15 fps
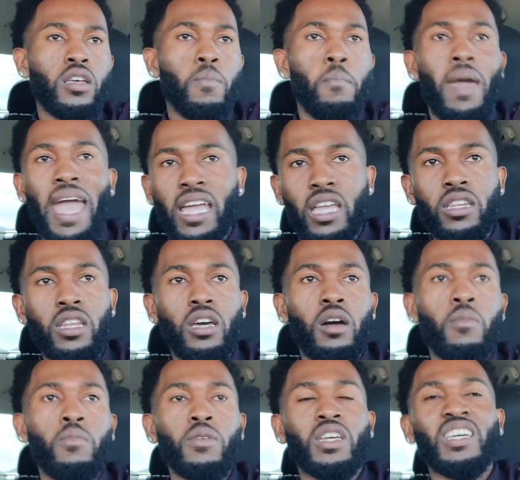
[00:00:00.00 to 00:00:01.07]
making
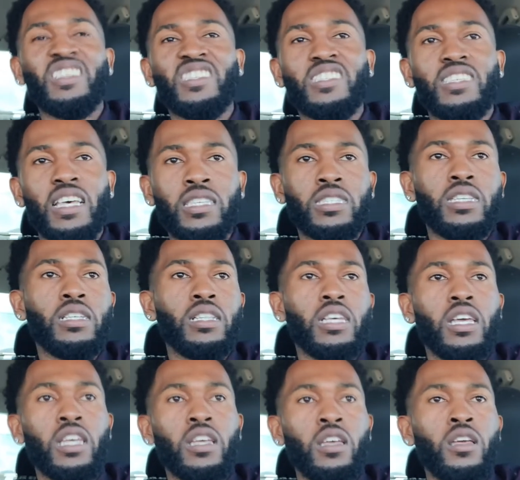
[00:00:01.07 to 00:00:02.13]
them
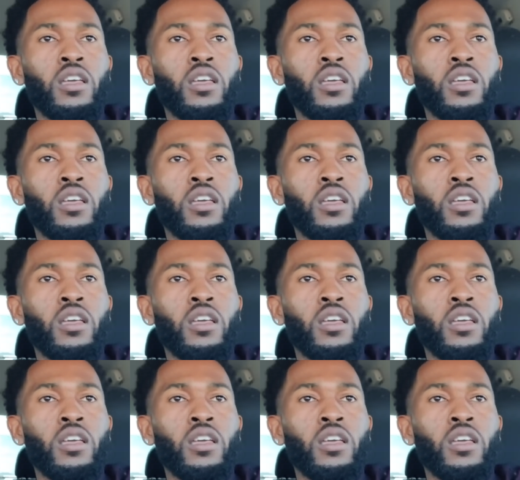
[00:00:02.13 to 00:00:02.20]
consistently,